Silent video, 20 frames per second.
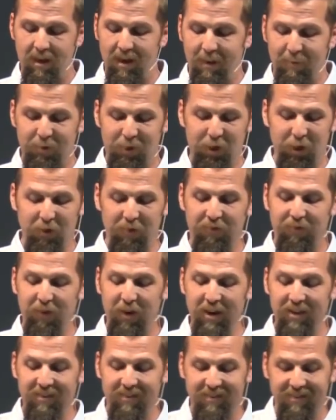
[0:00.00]
I'm sure the
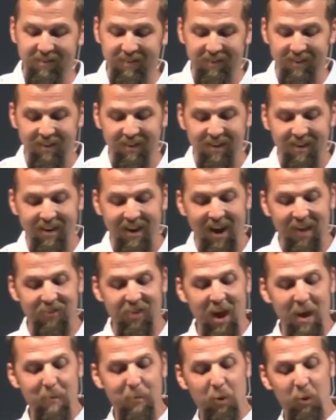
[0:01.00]
friends at
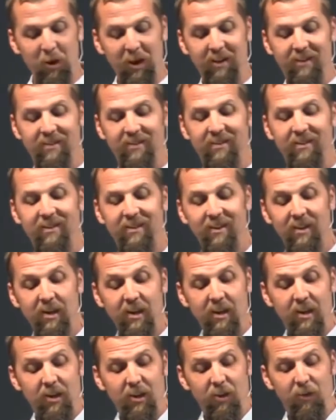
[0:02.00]
that point,
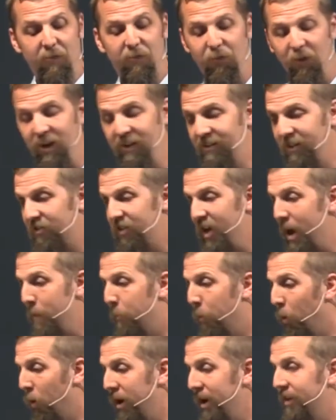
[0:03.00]
the friends at that
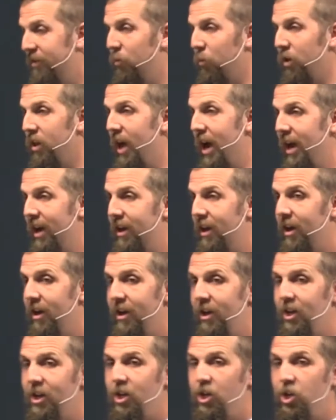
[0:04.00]
point were like,
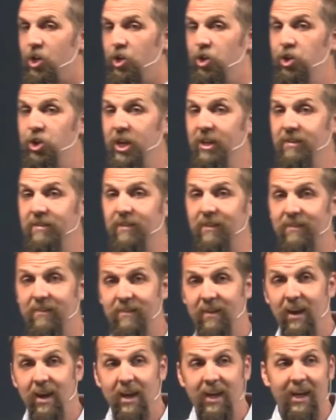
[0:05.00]

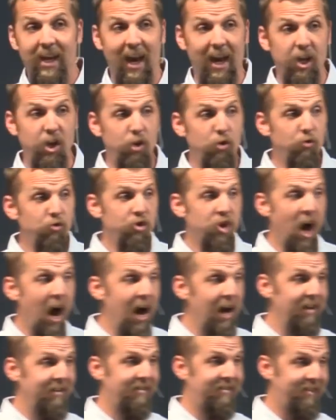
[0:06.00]
Jesus, can you
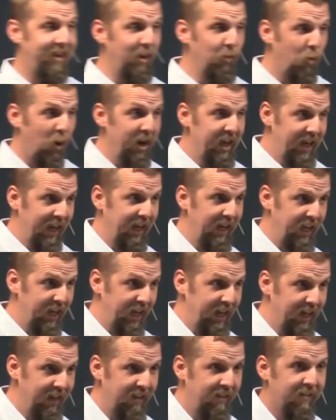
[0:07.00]
not see what he
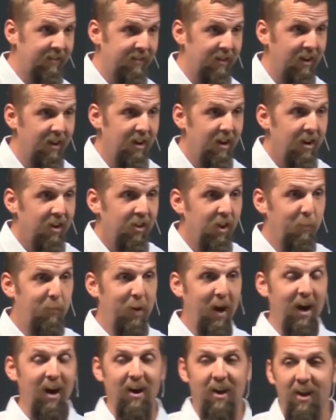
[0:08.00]
needs? The,
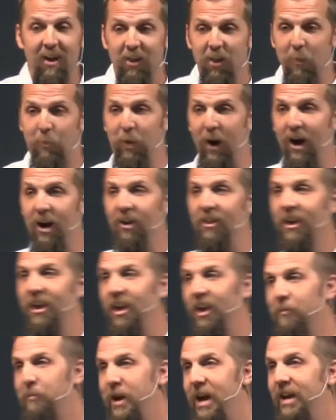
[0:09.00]
par- the
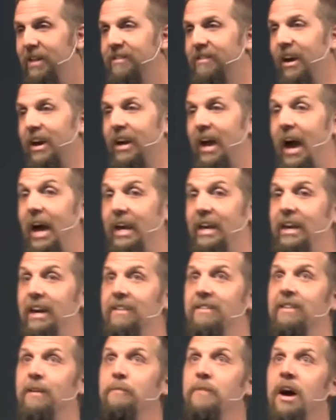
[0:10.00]
paralytic man's like, I
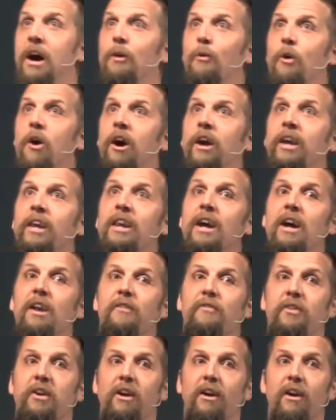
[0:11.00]
guess I'm not walking out
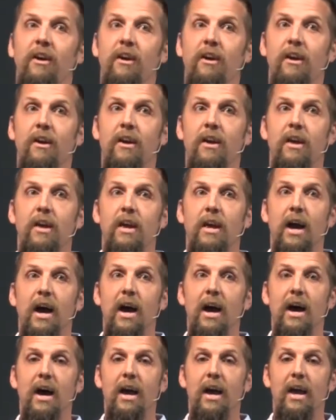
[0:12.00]
of here.
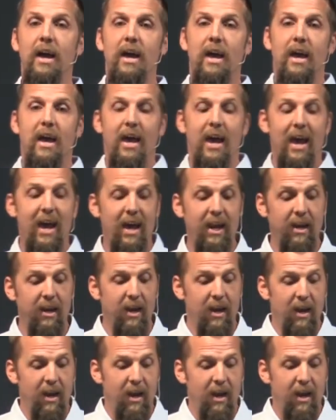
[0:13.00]
Uh, and,